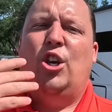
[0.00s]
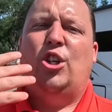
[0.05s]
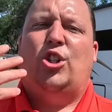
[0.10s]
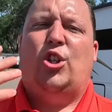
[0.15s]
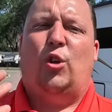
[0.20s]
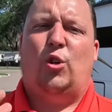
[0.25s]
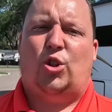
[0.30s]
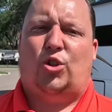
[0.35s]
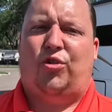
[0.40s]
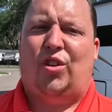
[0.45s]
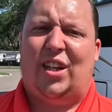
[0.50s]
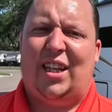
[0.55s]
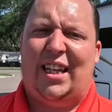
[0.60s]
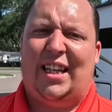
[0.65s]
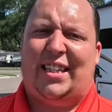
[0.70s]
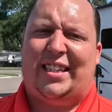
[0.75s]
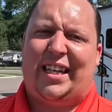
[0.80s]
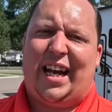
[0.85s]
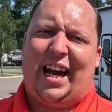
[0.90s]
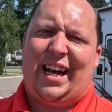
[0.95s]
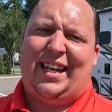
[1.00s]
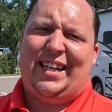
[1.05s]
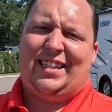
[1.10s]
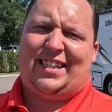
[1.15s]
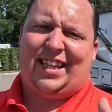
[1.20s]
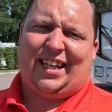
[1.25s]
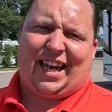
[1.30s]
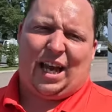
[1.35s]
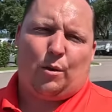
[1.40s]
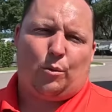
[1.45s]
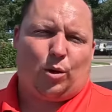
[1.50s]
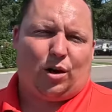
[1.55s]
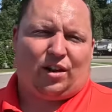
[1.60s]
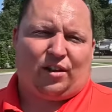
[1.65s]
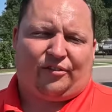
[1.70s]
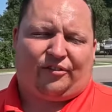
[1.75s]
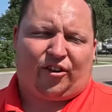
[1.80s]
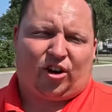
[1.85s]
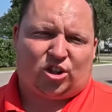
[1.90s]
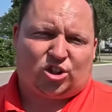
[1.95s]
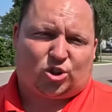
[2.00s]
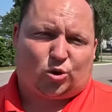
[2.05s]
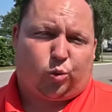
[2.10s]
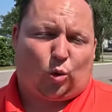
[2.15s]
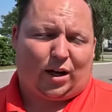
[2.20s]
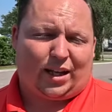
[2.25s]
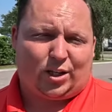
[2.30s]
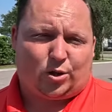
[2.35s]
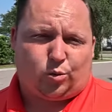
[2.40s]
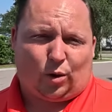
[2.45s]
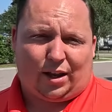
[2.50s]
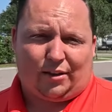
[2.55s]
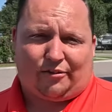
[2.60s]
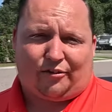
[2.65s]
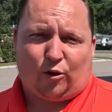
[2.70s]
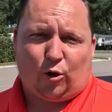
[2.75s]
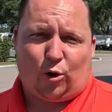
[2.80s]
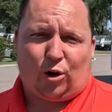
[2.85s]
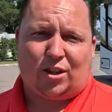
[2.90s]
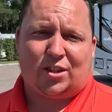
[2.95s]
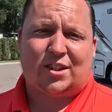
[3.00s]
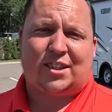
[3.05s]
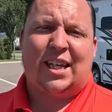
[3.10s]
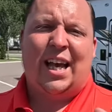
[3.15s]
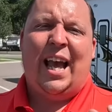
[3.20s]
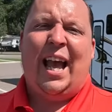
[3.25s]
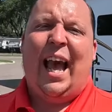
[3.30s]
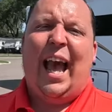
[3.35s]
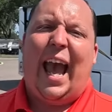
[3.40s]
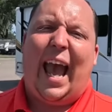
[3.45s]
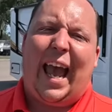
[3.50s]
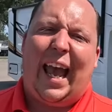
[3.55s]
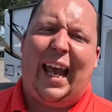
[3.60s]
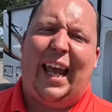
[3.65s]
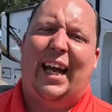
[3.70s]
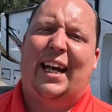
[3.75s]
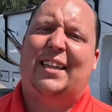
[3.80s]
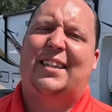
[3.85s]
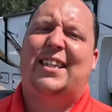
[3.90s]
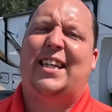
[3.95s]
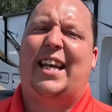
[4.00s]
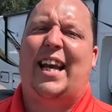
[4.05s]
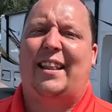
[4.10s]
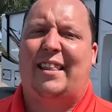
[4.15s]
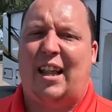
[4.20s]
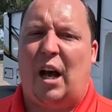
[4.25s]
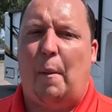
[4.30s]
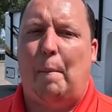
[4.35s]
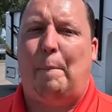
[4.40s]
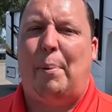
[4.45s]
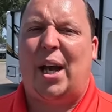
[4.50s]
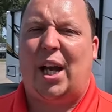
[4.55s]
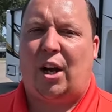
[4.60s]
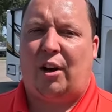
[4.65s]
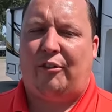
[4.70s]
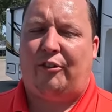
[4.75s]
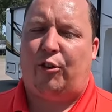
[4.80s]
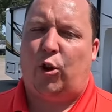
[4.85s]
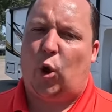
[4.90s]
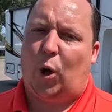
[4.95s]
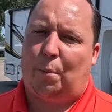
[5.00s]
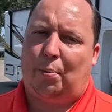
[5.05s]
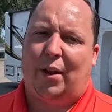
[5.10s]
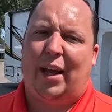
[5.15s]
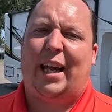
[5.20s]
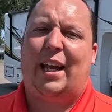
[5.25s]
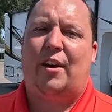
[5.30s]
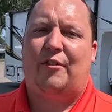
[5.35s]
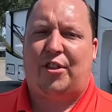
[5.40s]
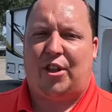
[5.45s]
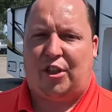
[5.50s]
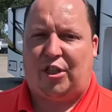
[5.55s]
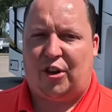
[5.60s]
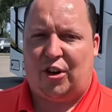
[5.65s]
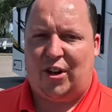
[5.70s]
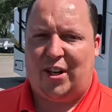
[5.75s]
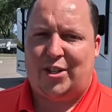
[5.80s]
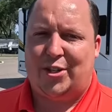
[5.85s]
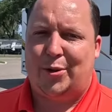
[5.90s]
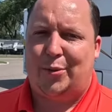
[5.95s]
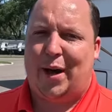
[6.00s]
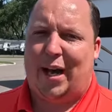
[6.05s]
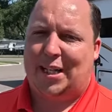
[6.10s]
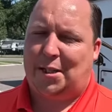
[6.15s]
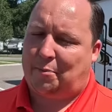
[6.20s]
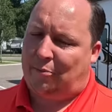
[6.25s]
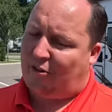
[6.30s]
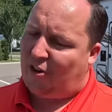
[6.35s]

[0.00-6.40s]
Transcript: So it's really exciting to get one of the first 2024s and to get a bigger floor plan of the 32S.